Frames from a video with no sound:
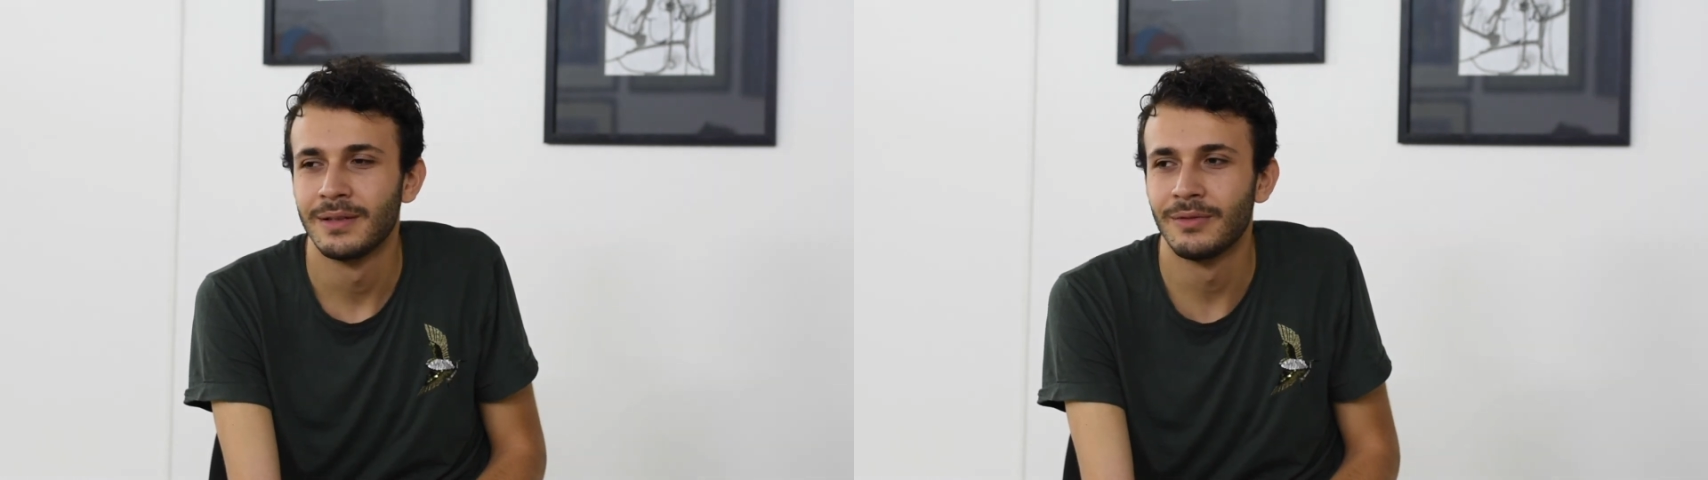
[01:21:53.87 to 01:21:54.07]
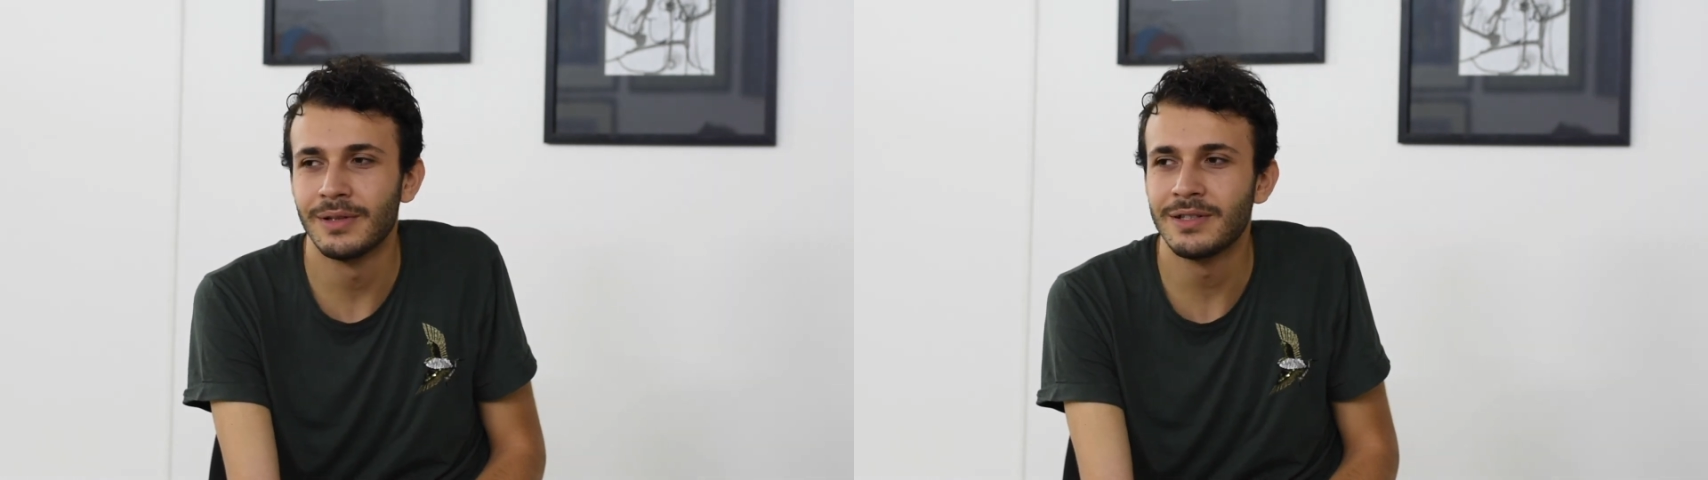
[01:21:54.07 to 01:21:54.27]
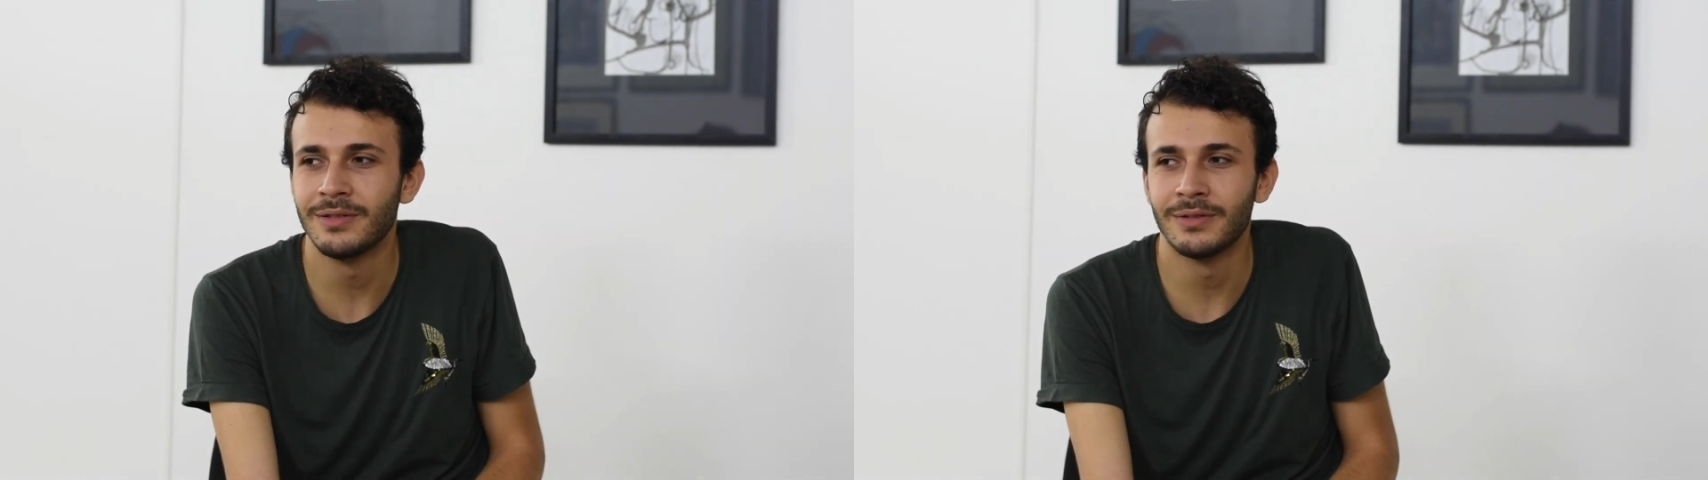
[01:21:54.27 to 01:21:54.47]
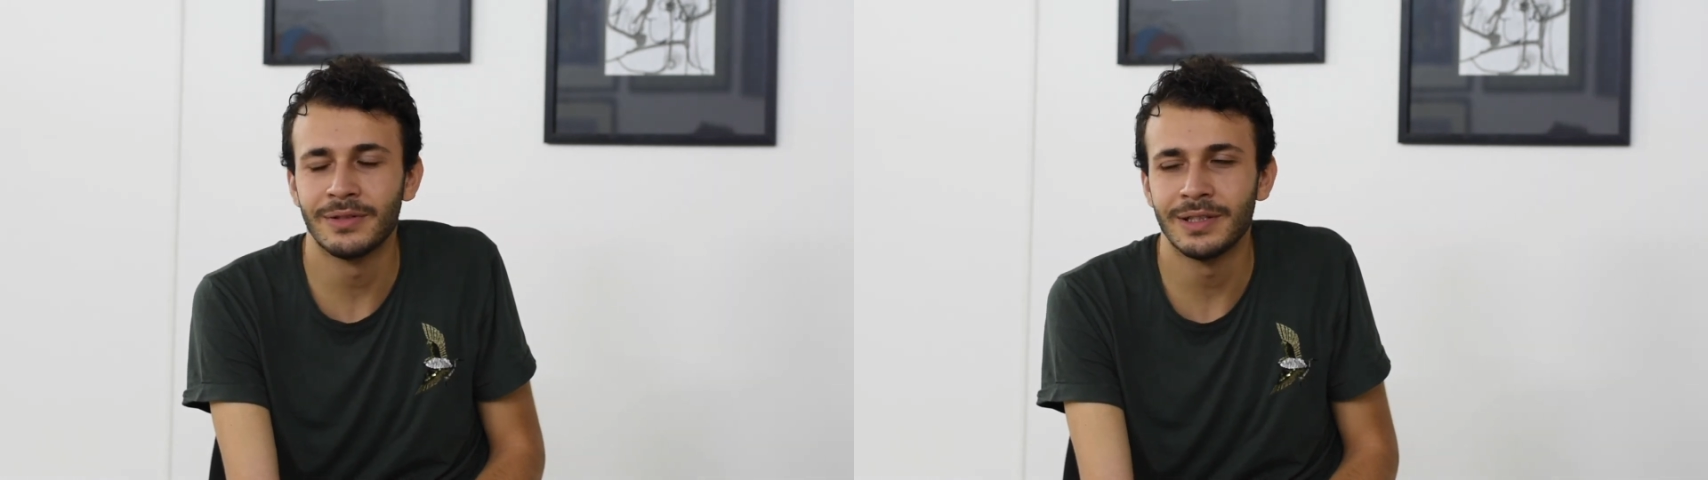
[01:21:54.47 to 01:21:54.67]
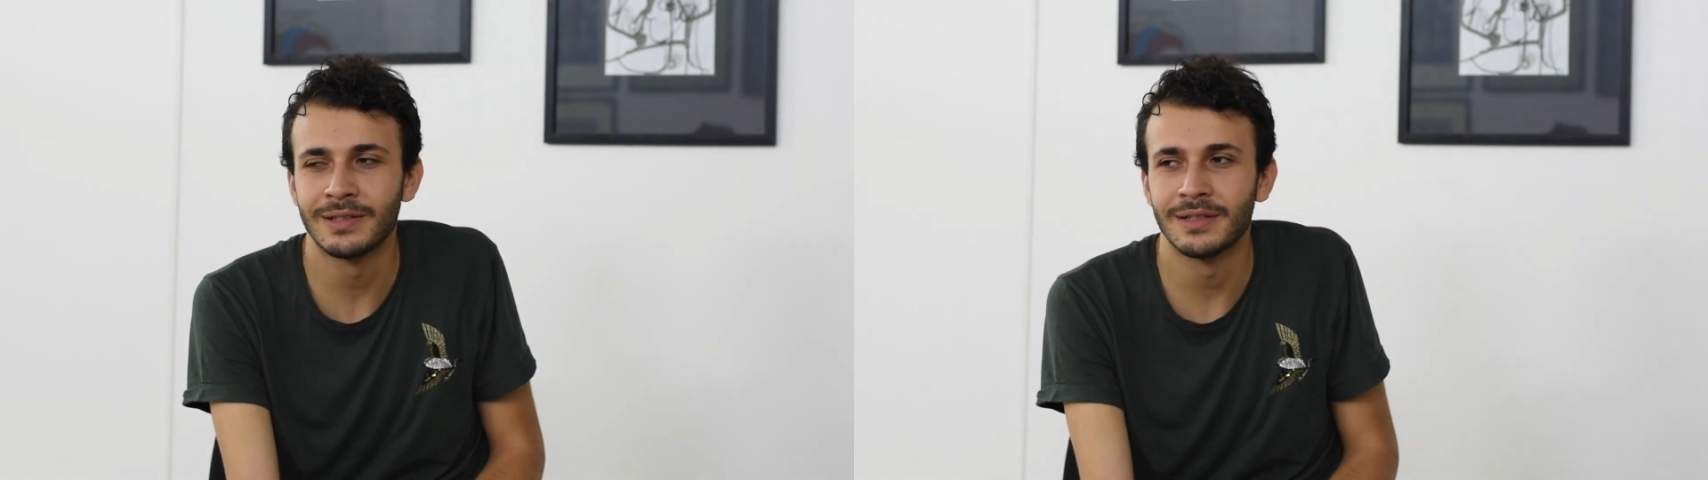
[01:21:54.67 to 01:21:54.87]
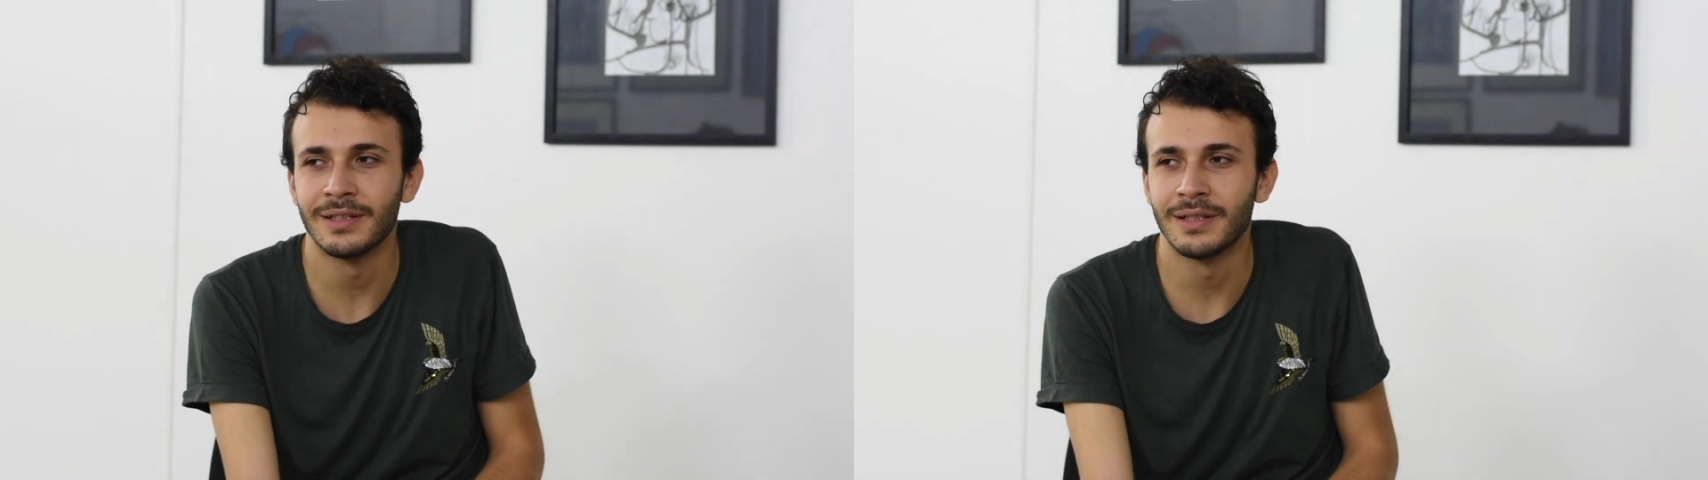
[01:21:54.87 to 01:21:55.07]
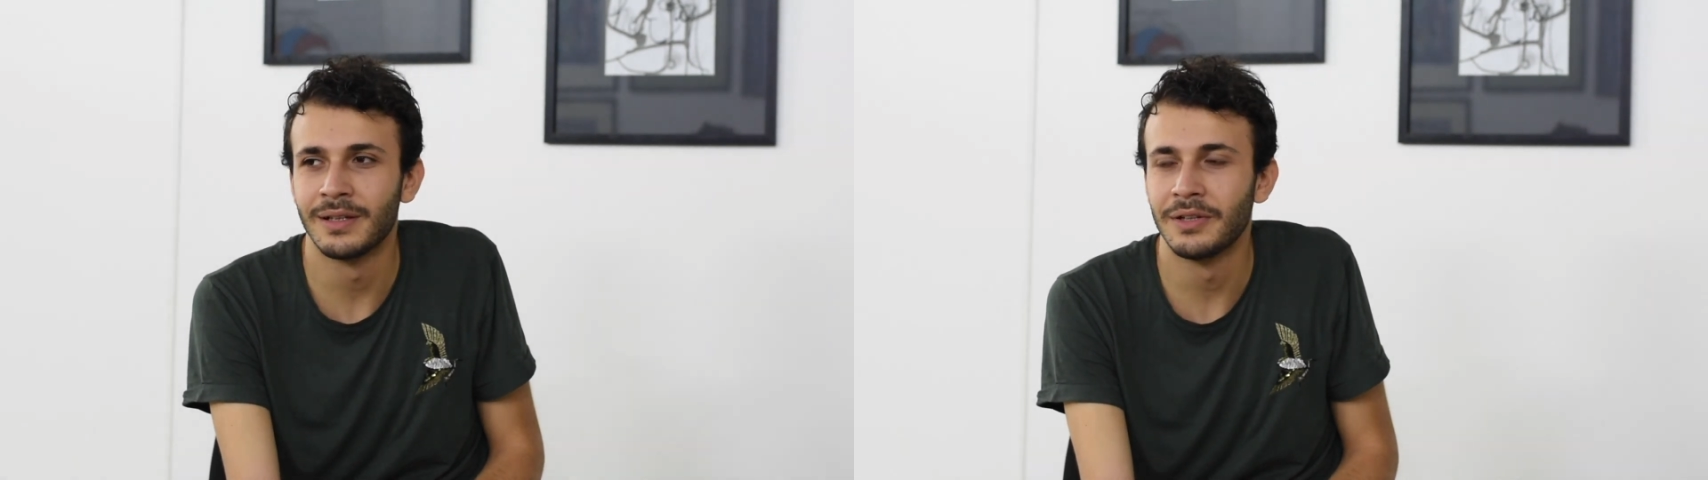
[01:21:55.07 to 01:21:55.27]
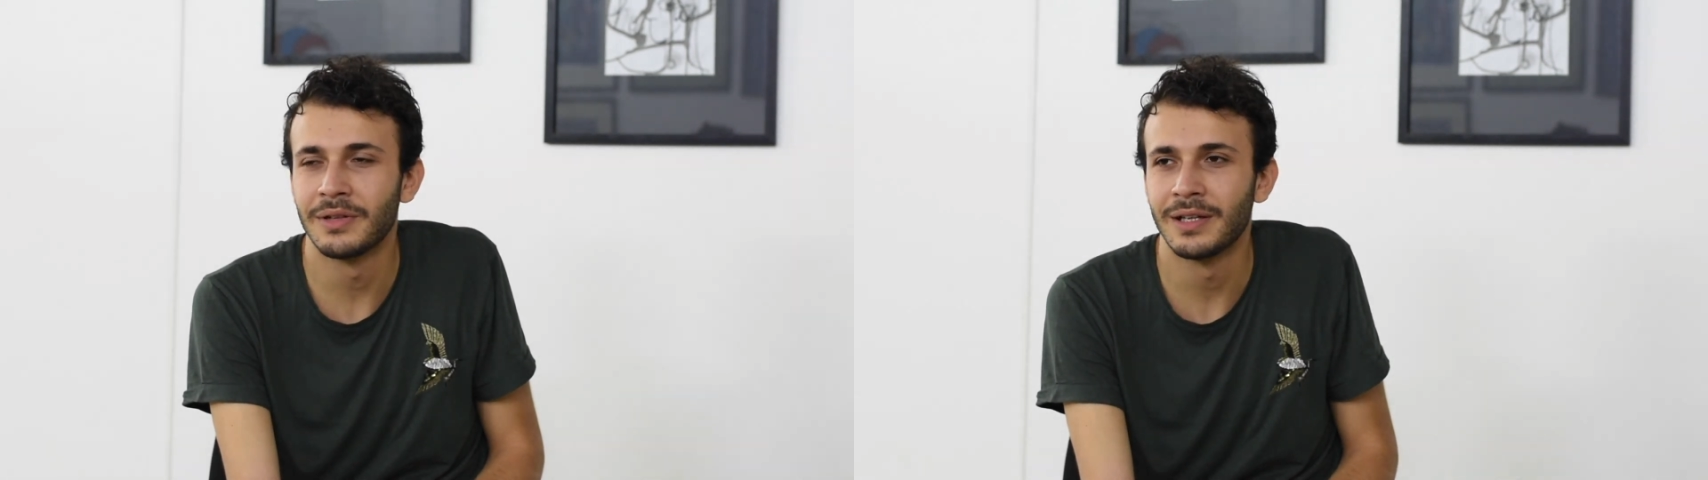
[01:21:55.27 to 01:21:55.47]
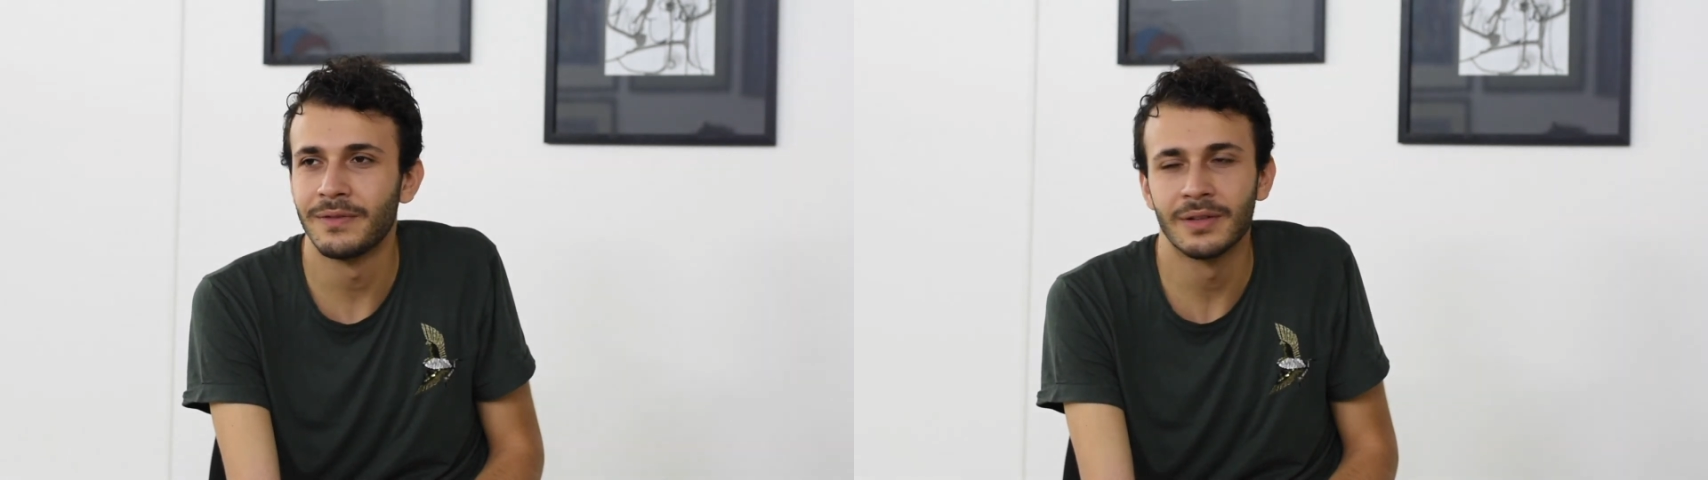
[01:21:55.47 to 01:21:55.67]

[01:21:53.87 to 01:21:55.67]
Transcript: Once you restart a new life,